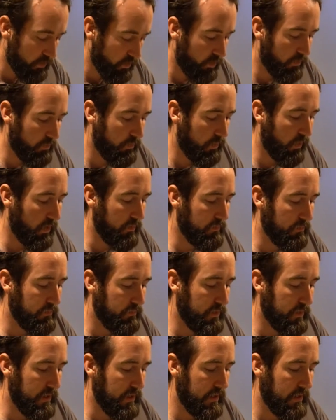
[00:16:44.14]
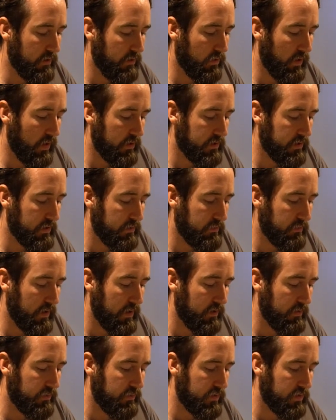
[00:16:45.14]
off by me, or actually it may
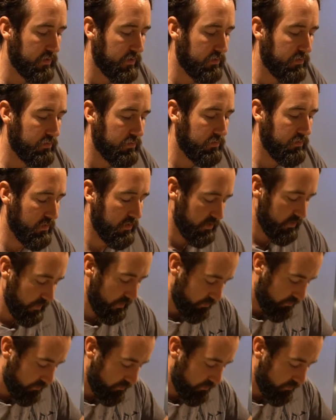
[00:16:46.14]
have just, well, it looks a bit